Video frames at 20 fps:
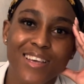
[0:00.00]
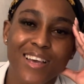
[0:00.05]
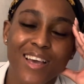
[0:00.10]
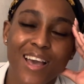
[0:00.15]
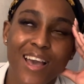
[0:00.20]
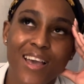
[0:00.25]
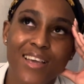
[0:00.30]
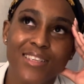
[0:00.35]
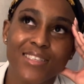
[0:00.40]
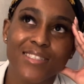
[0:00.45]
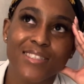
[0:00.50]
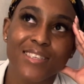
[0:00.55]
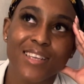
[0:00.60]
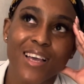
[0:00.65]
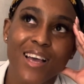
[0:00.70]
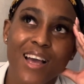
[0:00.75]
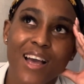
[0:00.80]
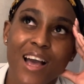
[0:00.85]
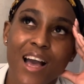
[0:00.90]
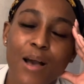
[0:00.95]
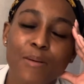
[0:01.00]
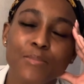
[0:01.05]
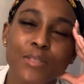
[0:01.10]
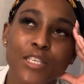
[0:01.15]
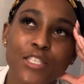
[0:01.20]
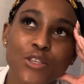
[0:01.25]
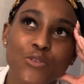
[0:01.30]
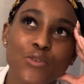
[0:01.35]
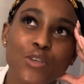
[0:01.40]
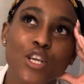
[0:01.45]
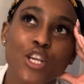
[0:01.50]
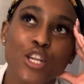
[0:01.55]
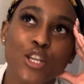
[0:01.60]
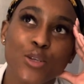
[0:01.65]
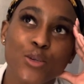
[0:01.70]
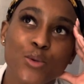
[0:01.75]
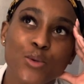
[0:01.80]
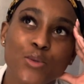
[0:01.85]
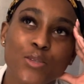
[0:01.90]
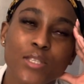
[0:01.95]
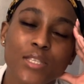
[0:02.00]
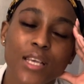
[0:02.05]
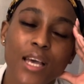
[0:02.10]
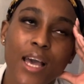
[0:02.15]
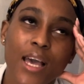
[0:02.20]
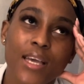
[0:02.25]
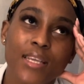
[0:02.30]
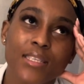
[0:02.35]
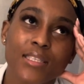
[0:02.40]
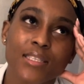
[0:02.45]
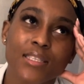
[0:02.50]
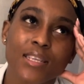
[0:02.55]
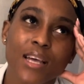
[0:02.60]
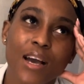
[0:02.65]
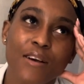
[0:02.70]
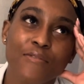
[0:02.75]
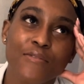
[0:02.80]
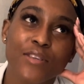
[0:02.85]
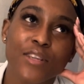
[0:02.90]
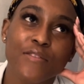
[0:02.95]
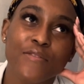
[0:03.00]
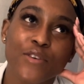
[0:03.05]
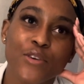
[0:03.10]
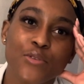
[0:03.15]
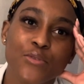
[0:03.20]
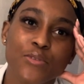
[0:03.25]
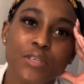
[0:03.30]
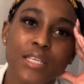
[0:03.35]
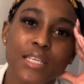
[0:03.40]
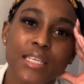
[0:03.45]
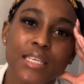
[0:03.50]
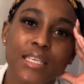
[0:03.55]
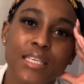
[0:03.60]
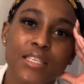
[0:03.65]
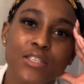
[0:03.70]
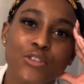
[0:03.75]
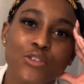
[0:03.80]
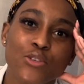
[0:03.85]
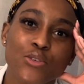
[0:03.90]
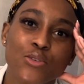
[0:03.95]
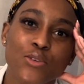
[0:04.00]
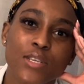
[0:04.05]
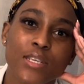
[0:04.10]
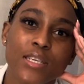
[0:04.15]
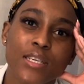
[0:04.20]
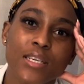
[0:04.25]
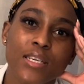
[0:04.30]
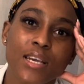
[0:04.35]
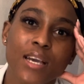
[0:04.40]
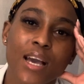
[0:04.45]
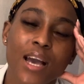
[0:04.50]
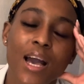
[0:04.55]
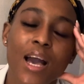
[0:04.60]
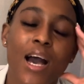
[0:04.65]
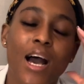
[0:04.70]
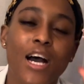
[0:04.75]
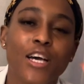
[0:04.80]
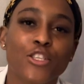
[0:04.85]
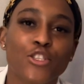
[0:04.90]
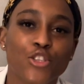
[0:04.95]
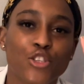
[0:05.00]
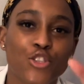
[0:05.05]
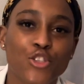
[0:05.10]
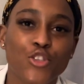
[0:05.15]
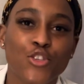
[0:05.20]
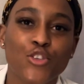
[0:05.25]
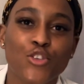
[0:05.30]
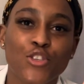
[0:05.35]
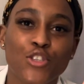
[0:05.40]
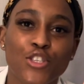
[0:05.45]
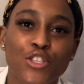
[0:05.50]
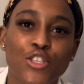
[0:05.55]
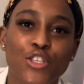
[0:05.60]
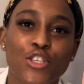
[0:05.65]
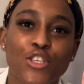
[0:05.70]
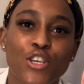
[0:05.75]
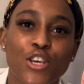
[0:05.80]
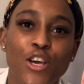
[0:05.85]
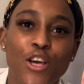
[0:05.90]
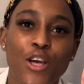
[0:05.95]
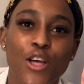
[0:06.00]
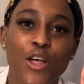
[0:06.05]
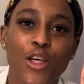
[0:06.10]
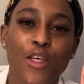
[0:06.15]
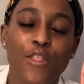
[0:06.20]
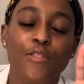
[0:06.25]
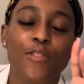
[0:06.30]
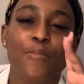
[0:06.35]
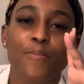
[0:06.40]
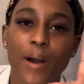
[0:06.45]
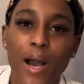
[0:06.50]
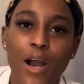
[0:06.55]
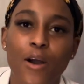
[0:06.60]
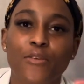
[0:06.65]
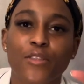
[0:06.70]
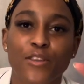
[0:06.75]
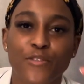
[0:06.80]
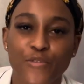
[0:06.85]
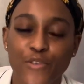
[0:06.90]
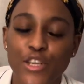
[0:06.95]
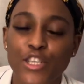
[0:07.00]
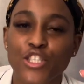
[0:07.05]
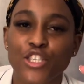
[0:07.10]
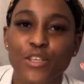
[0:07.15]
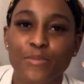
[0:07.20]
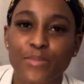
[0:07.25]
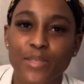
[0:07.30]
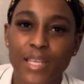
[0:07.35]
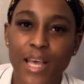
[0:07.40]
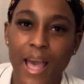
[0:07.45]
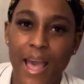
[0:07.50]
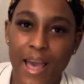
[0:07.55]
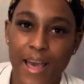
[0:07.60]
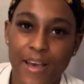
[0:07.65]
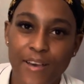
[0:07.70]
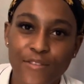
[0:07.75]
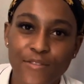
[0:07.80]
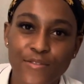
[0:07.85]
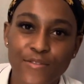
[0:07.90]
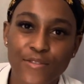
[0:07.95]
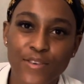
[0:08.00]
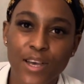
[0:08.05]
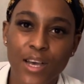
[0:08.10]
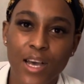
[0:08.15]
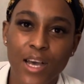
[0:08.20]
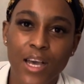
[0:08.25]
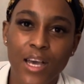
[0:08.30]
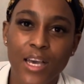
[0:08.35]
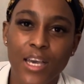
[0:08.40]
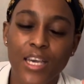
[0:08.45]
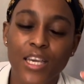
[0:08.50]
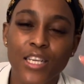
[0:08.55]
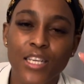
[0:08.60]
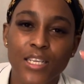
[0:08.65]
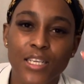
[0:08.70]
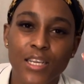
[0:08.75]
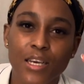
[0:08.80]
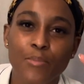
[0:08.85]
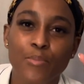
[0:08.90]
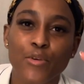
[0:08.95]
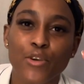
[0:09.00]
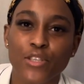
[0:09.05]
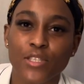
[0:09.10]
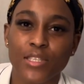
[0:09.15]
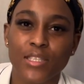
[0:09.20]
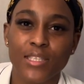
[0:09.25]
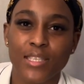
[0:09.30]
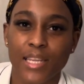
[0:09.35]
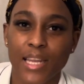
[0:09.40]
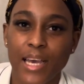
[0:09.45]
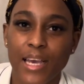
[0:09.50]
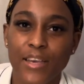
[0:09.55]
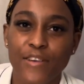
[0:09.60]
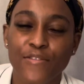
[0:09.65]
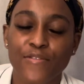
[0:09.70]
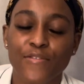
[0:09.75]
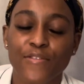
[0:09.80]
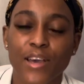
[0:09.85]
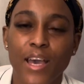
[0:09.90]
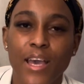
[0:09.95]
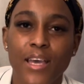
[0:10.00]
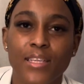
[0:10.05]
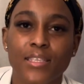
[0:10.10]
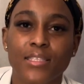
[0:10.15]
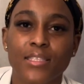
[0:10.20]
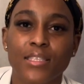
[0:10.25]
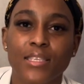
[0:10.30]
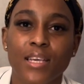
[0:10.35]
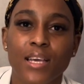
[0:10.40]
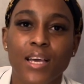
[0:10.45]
And I'm such a recluse, and I've never really truly understood the power that friendships have in a person's life. And